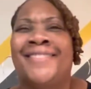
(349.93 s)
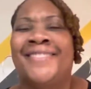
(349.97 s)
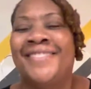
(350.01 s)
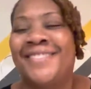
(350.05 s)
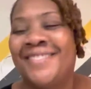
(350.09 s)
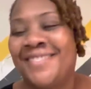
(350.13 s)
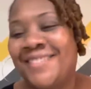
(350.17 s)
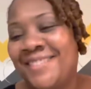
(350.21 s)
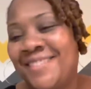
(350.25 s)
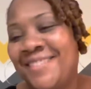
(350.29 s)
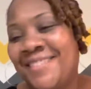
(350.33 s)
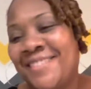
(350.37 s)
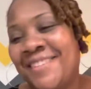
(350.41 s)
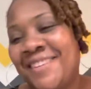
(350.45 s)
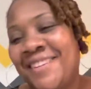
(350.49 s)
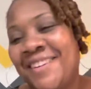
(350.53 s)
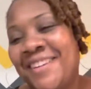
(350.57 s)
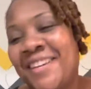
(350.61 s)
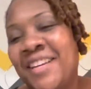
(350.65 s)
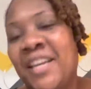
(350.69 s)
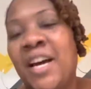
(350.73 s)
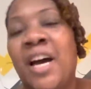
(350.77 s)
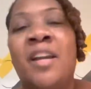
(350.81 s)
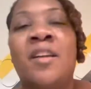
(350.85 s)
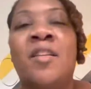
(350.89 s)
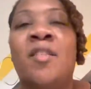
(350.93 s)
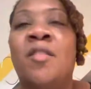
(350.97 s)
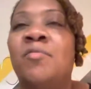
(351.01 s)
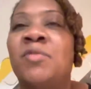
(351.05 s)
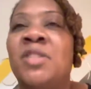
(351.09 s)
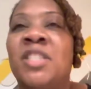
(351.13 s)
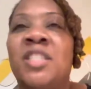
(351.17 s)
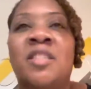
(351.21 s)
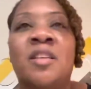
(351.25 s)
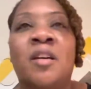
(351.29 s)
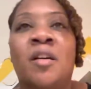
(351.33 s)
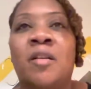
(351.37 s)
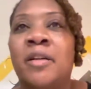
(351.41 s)
I don't know about doing all that. I know. I'm
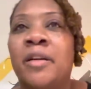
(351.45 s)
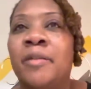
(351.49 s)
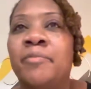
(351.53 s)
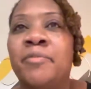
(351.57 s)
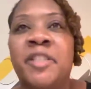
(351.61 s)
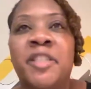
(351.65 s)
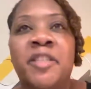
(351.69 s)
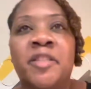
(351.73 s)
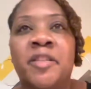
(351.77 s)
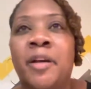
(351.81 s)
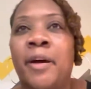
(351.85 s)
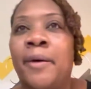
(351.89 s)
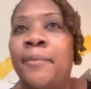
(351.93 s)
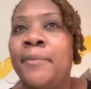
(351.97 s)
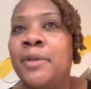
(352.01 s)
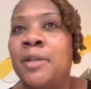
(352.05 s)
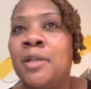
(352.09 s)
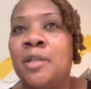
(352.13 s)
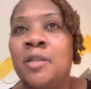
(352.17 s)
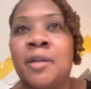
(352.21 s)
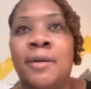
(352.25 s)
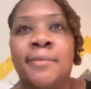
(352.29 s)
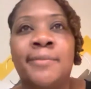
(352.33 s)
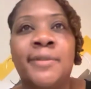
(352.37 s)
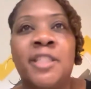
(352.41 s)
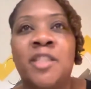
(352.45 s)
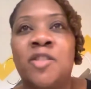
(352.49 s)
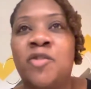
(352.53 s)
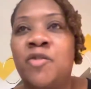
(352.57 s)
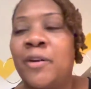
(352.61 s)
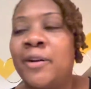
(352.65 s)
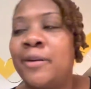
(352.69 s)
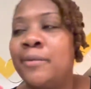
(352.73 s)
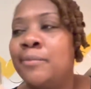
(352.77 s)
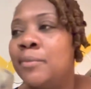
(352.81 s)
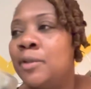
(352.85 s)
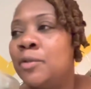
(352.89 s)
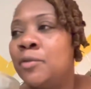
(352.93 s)
just talking. I'm okay. Just, I'm, look, I'm just
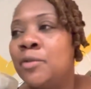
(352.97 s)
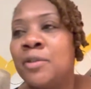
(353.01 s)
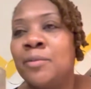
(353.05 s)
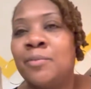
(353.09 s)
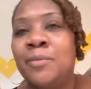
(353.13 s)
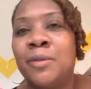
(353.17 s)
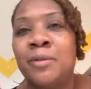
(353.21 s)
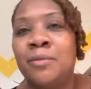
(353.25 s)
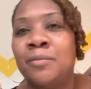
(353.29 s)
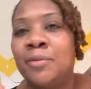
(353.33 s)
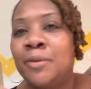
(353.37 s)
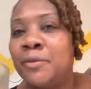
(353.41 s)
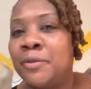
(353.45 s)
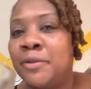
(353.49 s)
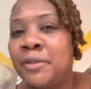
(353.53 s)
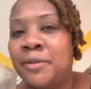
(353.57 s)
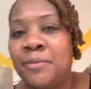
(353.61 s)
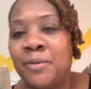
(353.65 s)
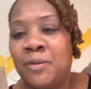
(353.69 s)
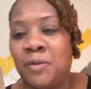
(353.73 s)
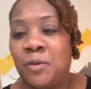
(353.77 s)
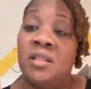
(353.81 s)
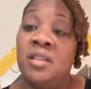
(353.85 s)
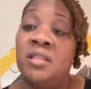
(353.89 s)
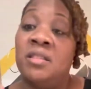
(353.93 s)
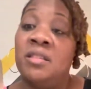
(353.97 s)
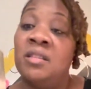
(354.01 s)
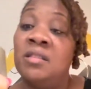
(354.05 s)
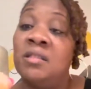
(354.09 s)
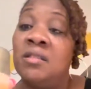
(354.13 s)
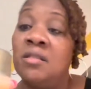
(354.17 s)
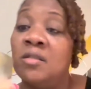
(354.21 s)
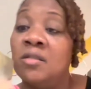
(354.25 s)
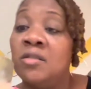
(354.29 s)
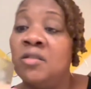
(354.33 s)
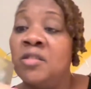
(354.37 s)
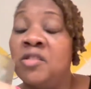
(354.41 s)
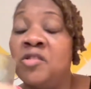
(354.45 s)
trying to boost, boost This is
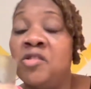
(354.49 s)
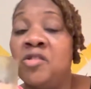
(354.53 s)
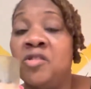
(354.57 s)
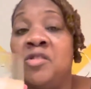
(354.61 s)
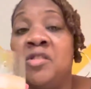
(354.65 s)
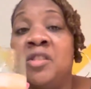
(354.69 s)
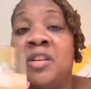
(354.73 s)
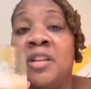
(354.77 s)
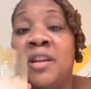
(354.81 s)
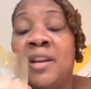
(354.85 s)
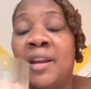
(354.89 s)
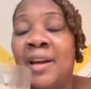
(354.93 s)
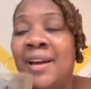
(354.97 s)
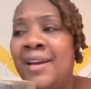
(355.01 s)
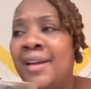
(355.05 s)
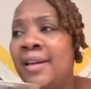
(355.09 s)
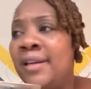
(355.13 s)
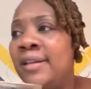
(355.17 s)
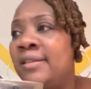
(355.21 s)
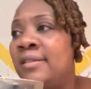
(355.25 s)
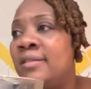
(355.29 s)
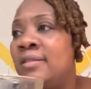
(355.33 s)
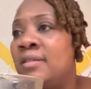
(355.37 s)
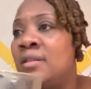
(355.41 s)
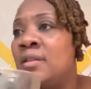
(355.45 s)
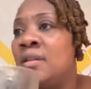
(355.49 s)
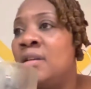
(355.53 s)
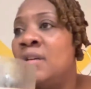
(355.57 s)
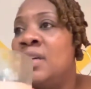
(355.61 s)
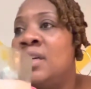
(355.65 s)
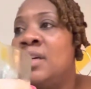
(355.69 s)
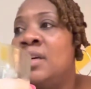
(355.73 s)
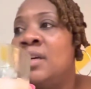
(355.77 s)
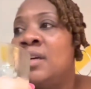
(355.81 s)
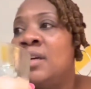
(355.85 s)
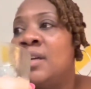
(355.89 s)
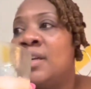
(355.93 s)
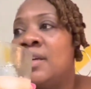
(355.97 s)
a this is a nice
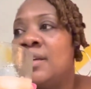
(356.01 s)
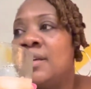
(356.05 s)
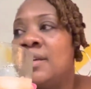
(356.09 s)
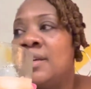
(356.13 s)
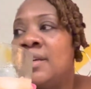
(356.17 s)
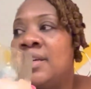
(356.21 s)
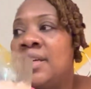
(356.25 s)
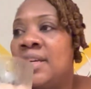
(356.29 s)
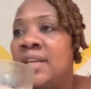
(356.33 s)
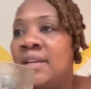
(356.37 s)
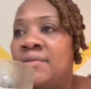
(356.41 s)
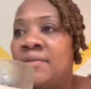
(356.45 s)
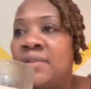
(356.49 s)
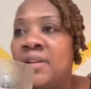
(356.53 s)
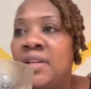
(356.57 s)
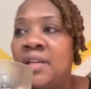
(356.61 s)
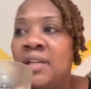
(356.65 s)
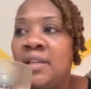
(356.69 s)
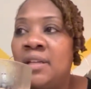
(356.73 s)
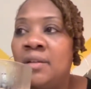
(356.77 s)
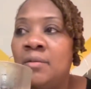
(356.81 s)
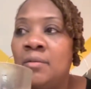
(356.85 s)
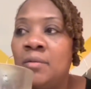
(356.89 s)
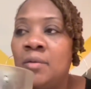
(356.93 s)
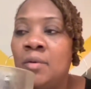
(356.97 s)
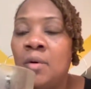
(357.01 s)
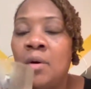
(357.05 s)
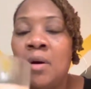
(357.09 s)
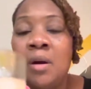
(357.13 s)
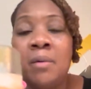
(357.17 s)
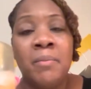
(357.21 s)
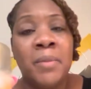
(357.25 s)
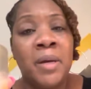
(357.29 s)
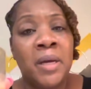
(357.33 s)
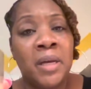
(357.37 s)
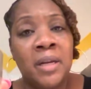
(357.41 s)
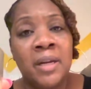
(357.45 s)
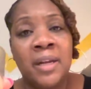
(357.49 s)
evening or
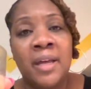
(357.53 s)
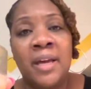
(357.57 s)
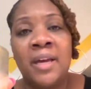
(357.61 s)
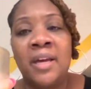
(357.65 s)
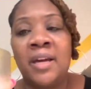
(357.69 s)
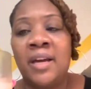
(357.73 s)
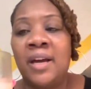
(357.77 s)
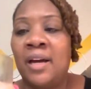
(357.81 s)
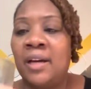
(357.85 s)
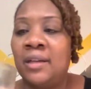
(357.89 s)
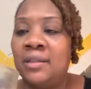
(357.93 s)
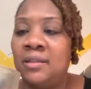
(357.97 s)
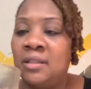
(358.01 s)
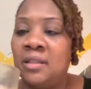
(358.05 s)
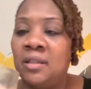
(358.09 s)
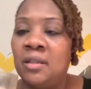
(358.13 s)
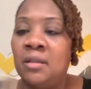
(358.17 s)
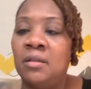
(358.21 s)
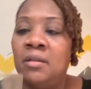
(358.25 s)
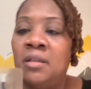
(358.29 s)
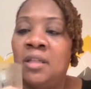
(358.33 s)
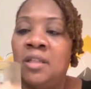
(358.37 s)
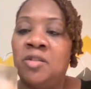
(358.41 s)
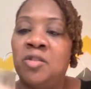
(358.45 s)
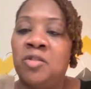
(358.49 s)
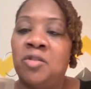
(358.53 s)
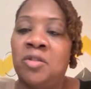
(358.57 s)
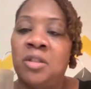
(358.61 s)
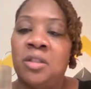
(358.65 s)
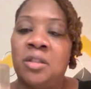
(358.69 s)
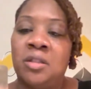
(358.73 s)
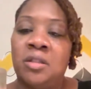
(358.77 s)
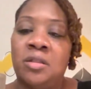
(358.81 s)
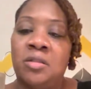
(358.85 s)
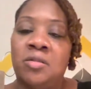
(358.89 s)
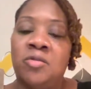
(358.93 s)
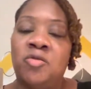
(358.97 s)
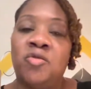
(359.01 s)
midday cocktail that you
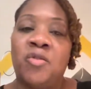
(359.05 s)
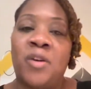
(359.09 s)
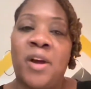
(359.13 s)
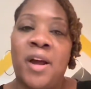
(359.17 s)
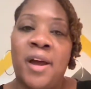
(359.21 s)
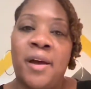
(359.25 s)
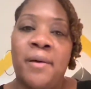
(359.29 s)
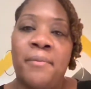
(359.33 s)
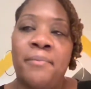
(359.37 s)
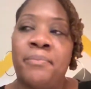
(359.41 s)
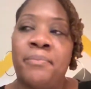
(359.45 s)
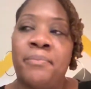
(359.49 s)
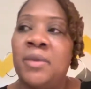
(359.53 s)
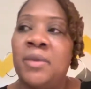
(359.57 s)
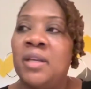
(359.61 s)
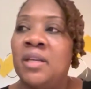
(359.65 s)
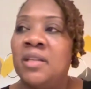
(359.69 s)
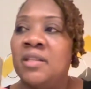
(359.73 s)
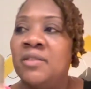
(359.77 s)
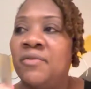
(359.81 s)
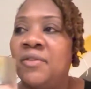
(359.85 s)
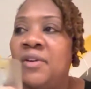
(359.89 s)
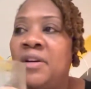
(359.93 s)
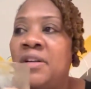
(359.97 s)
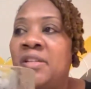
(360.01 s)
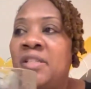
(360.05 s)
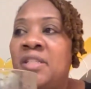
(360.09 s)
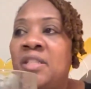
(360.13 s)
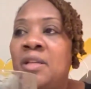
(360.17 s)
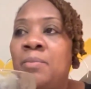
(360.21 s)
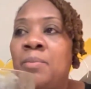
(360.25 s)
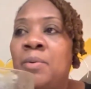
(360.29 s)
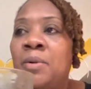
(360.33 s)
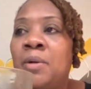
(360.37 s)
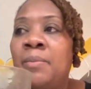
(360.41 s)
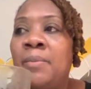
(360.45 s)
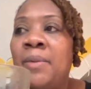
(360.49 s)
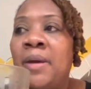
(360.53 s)
could try. And, and,
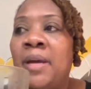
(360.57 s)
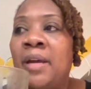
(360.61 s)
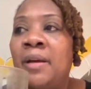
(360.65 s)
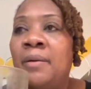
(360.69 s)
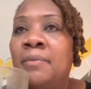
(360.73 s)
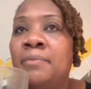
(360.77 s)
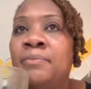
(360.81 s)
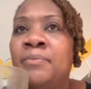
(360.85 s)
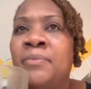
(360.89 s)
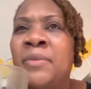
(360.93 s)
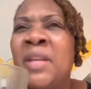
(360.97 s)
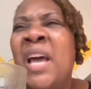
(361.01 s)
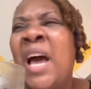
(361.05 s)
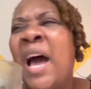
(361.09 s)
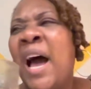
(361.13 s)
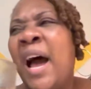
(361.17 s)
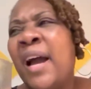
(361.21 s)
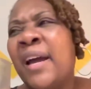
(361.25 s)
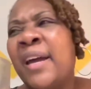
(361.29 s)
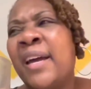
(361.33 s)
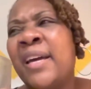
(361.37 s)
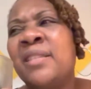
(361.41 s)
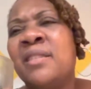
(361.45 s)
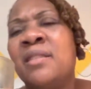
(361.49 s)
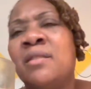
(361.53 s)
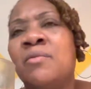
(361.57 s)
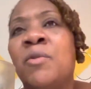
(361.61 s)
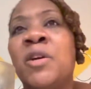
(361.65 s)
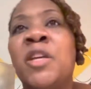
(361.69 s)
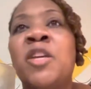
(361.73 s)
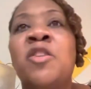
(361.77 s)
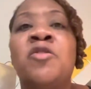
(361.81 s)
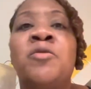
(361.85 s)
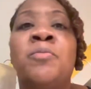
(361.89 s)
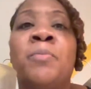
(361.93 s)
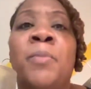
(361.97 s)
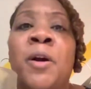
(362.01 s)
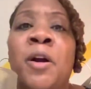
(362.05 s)
and, and we use. I guess we use
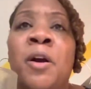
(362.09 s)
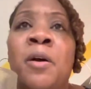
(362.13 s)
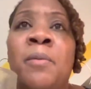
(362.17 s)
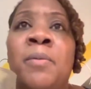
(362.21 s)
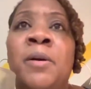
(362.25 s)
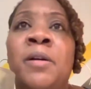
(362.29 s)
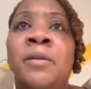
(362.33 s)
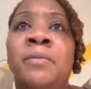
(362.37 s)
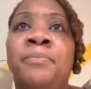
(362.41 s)
the whiskey.